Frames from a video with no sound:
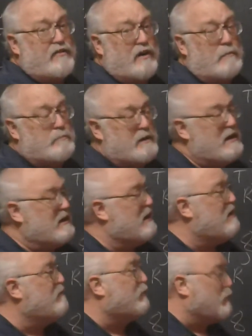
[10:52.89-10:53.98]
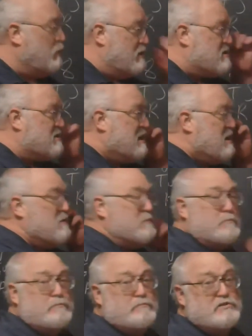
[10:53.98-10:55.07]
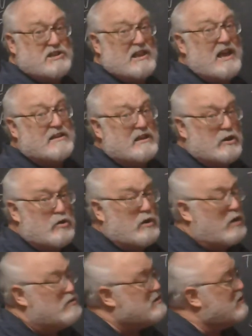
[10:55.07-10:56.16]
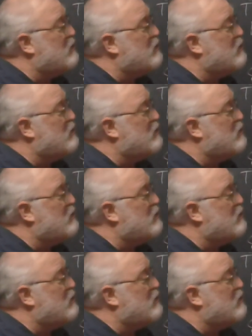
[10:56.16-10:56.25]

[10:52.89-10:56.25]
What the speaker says: a big influence in selecting who goes into